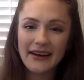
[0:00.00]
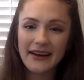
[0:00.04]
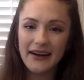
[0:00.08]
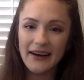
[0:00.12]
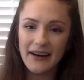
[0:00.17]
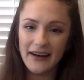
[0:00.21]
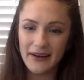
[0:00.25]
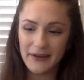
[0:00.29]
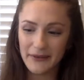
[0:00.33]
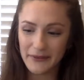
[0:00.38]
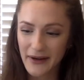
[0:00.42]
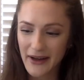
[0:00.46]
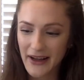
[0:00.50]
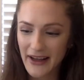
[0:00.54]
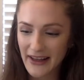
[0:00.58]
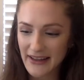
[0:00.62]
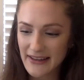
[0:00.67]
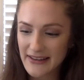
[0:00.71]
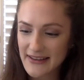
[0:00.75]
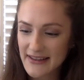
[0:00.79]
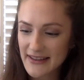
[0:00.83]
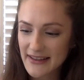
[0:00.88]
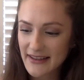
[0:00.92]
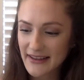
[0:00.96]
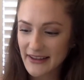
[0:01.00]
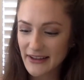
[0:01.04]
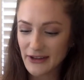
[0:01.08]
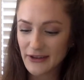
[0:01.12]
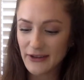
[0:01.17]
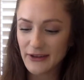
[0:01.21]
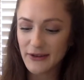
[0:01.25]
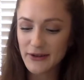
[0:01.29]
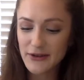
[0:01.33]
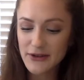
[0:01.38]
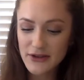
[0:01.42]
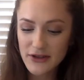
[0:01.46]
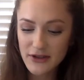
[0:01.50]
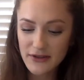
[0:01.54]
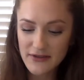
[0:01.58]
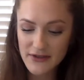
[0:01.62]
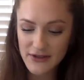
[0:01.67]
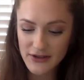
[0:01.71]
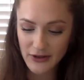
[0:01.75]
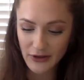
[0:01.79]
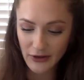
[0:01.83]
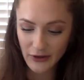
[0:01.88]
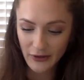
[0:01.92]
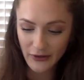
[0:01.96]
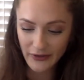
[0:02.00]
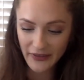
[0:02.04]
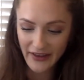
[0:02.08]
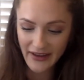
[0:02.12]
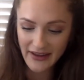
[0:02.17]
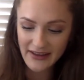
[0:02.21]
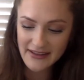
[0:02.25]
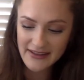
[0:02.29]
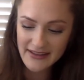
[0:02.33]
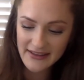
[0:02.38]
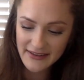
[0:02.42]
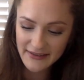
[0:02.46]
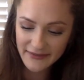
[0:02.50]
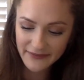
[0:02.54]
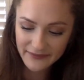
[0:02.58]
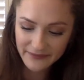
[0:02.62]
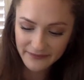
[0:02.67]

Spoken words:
All right, you should have circled this.